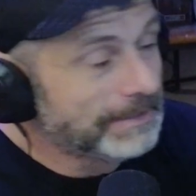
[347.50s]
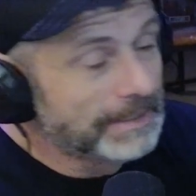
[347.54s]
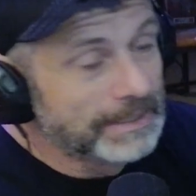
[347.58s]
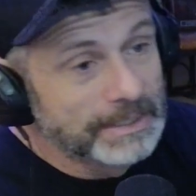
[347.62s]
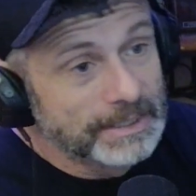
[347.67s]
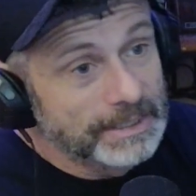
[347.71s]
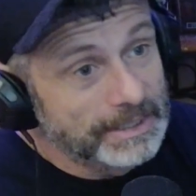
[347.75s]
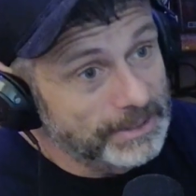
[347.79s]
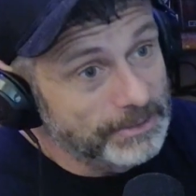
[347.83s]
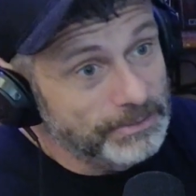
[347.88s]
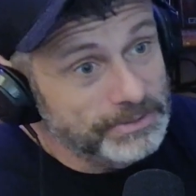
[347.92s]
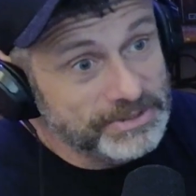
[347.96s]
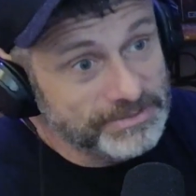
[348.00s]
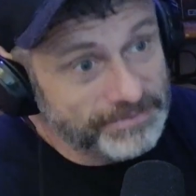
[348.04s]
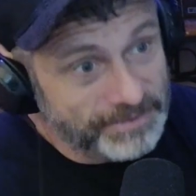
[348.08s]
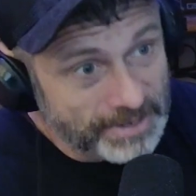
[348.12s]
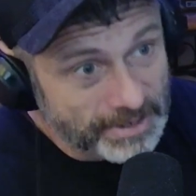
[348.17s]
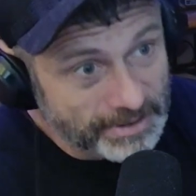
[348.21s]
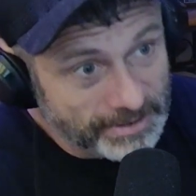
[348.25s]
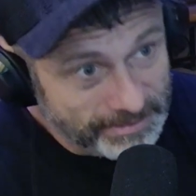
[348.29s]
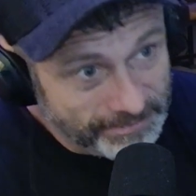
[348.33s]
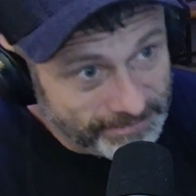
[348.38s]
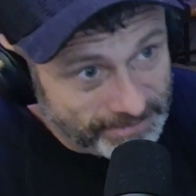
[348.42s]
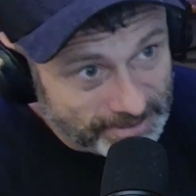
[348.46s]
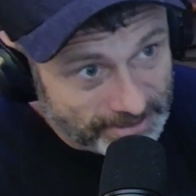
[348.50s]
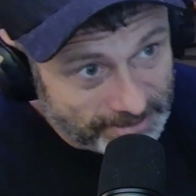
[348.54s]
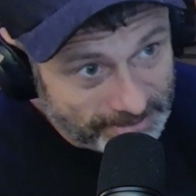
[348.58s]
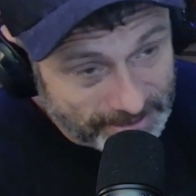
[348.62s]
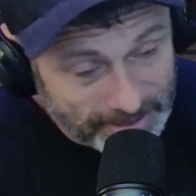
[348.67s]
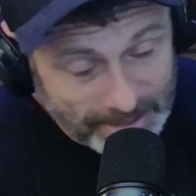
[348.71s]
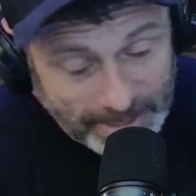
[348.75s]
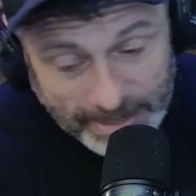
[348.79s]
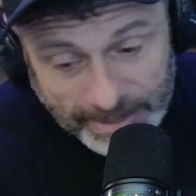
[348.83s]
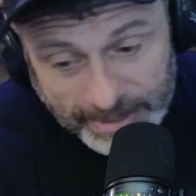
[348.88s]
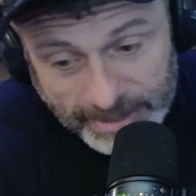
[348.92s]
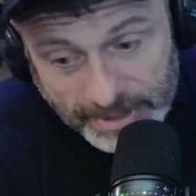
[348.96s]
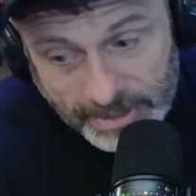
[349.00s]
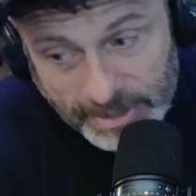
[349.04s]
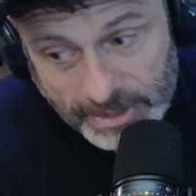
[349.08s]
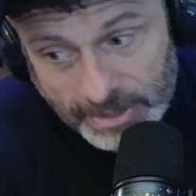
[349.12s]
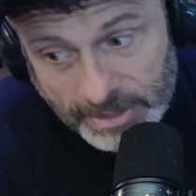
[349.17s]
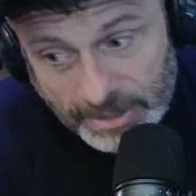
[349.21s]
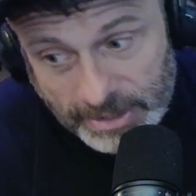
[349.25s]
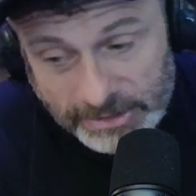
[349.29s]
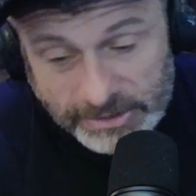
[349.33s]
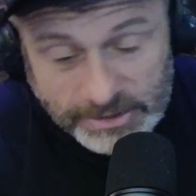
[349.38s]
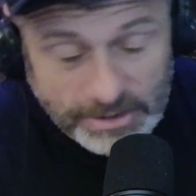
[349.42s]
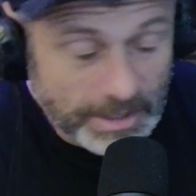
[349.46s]
It was very, very gay.
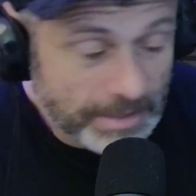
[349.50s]
That's all I'm